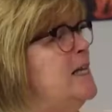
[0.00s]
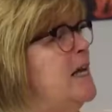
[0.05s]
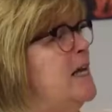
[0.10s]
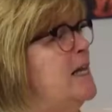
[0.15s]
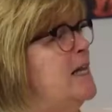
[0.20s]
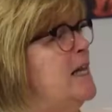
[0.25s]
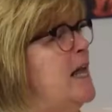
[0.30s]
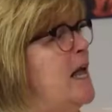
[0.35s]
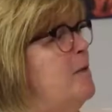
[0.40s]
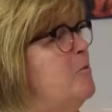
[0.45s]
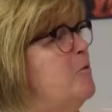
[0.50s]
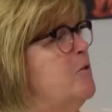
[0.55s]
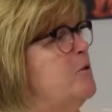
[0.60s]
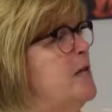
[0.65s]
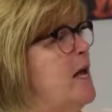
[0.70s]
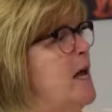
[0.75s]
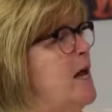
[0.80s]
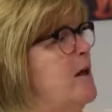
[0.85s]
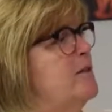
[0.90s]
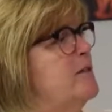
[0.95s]
at a neighbor's
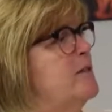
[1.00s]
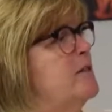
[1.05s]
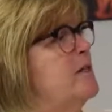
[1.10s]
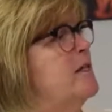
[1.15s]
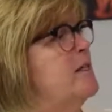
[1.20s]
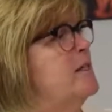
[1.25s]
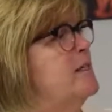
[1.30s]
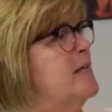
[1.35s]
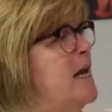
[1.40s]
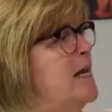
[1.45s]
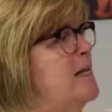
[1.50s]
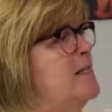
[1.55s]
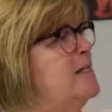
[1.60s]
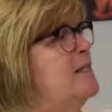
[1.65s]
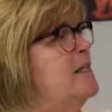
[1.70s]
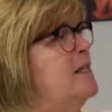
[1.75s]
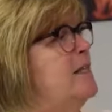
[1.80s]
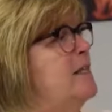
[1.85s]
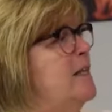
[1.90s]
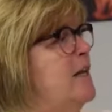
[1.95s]
house,
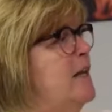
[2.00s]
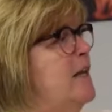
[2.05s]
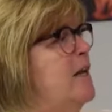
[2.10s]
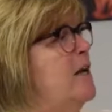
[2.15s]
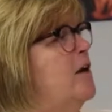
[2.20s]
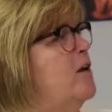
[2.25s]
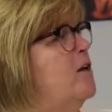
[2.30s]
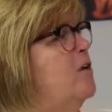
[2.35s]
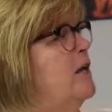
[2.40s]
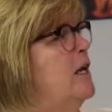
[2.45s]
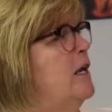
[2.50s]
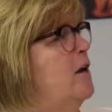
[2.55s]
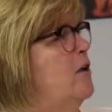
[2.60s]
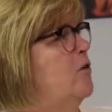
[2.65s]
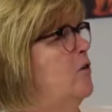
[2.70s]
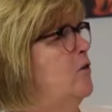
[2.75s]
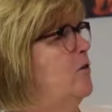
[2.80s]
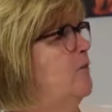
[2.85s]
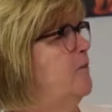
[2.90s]
tasting their dinner.